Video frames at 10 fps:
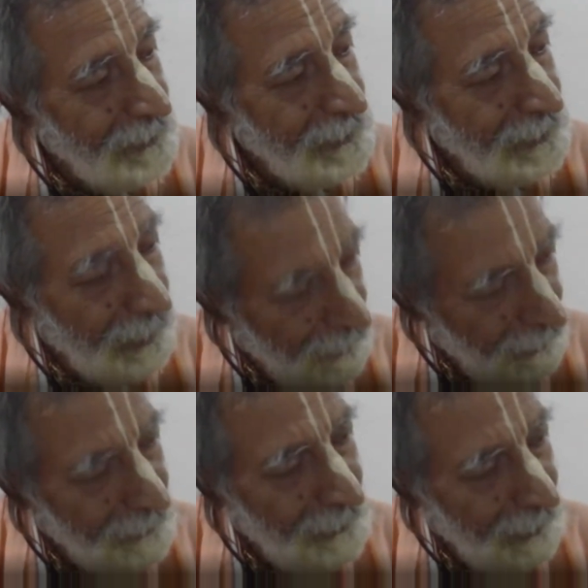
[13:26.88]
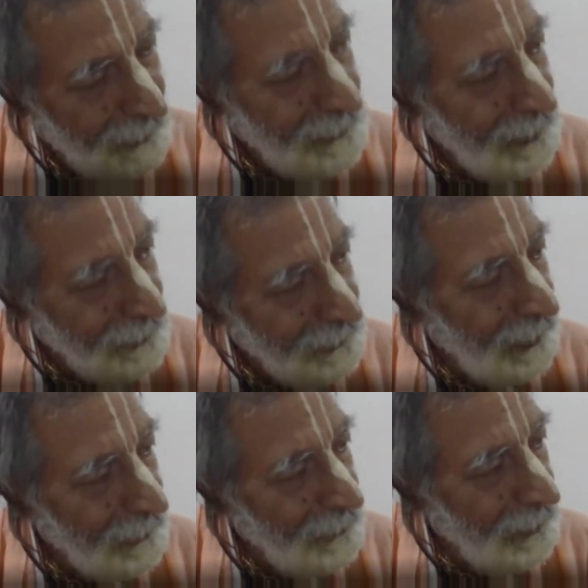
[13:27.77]
somehow Haridas
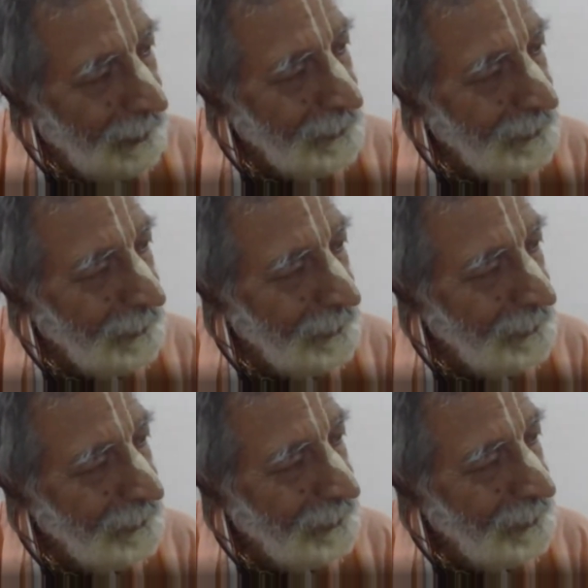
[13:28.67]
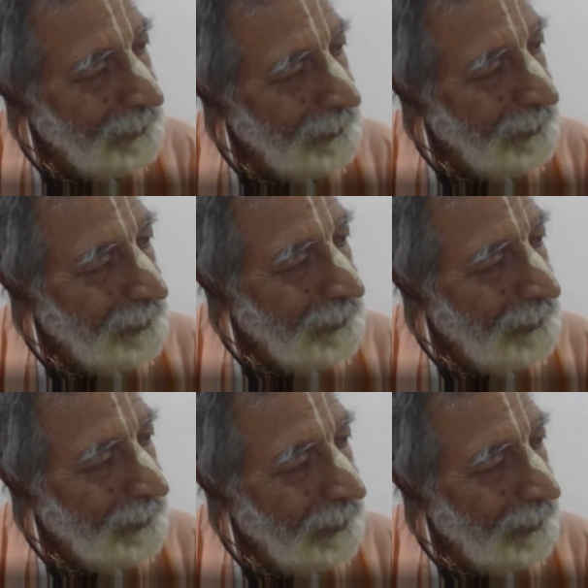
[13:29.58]
Thakur also.
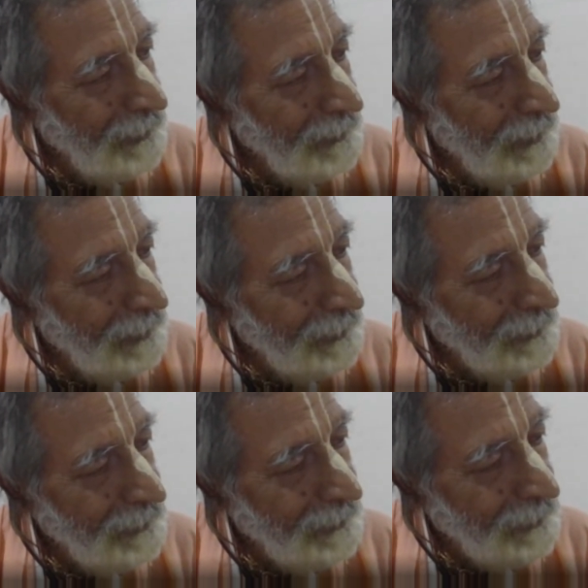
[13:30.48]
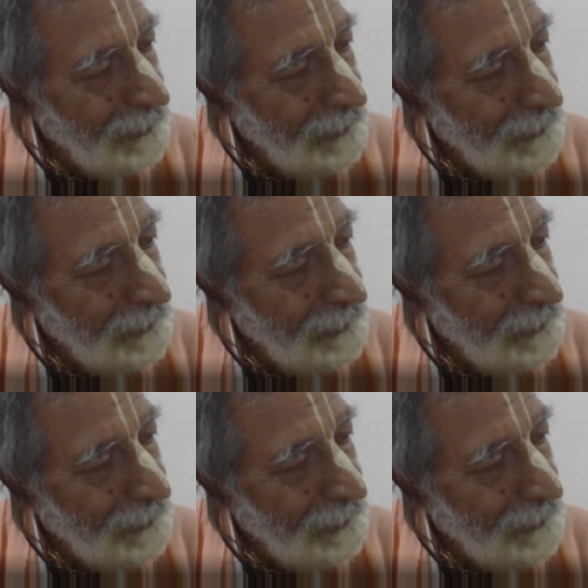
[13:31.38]
And then